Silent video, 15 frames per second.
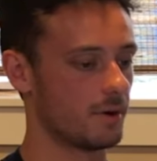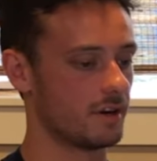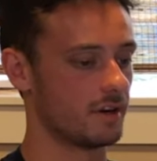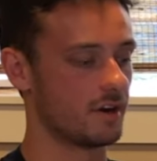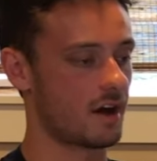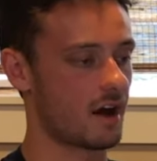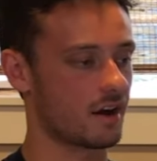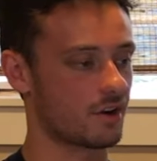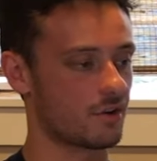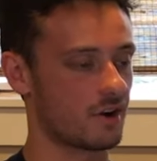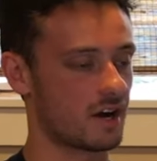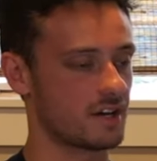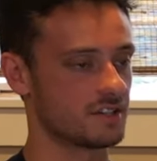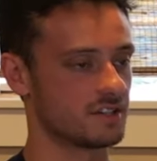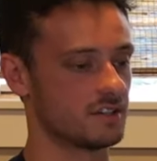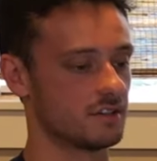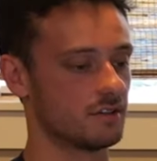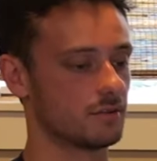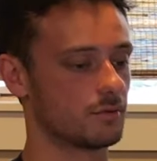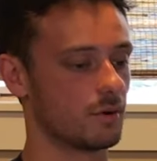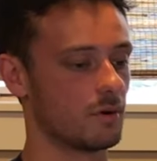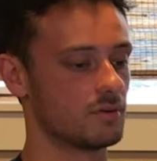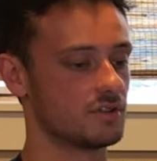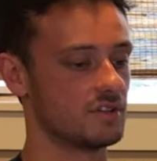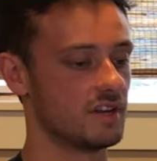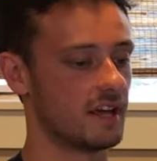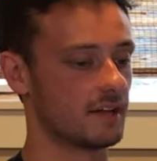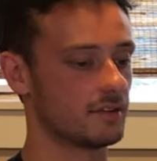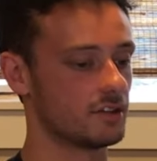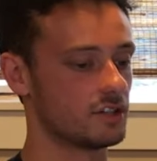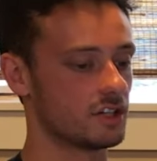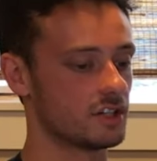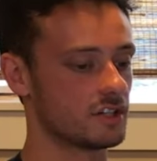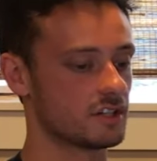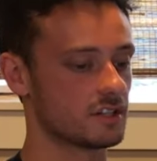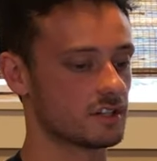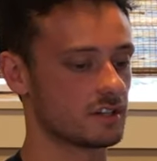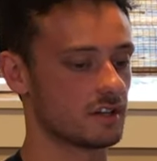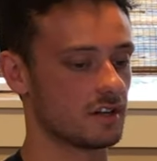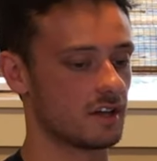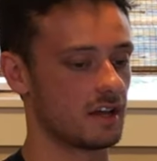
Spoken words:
but did not cross into gross negligence.